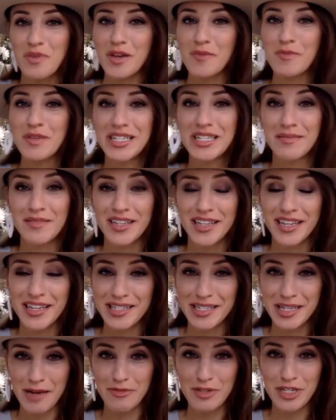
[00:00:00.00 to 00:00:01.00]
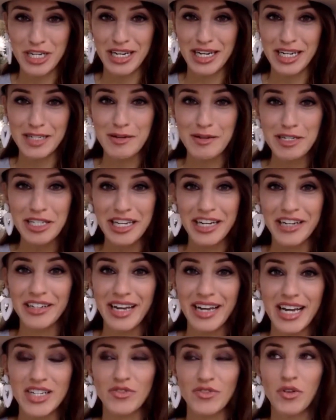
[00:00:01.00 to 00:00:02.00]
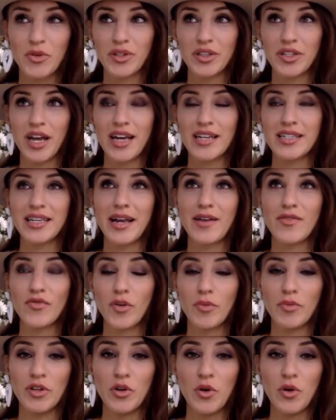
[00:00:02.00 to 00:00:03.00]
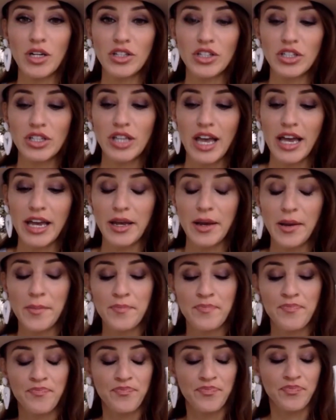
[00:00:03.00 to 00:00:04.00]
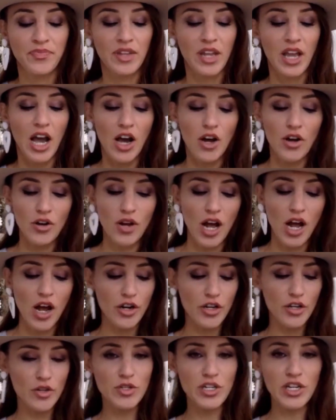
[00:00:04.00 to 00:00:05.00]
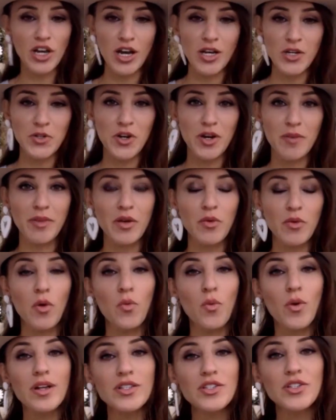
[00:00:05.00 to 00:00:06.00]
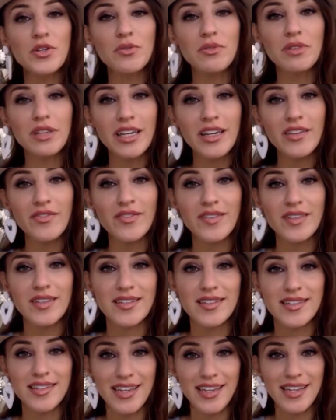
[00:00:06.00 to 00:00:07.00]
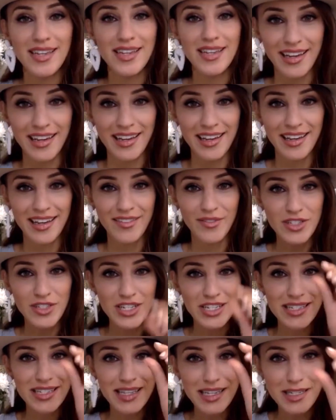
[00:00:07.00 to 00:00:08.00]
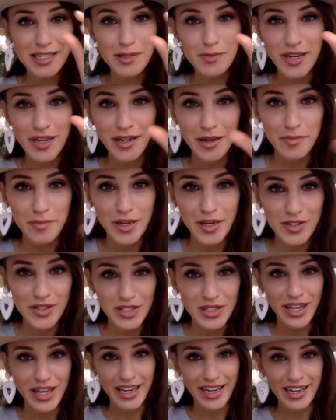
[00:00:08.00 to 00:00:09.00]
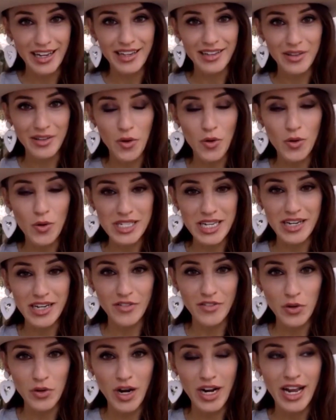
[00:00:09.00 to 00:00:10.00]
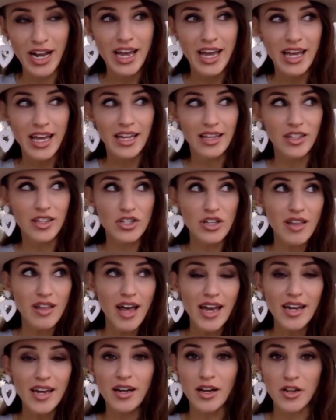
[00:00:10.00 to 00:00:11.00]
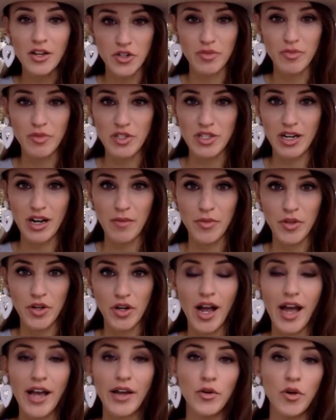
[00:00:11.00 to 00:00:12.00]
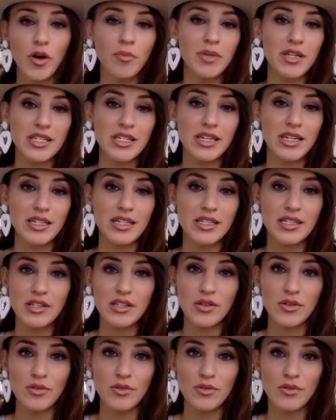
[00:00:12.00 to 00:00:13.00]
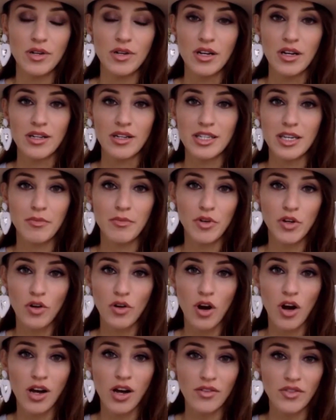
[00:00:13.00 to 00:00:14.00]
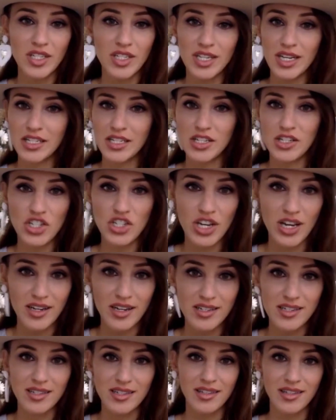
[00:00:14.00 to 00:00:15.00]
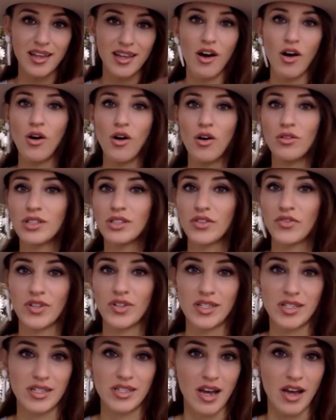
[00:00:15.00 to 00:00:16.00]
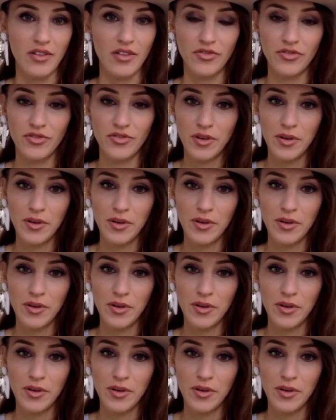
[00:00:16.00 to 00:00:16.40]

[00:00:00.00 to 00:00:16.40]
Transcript: big misconception, especially here in Nashville, when I say I'm from New York, they're like, how do you sing country? And I'm like, well, once you leave the city, which is this big compared to like the whole state of New York, there's a lot of country music up there. I grew up listening to Tim McGraw and the Dixie Chicks and all different stuff.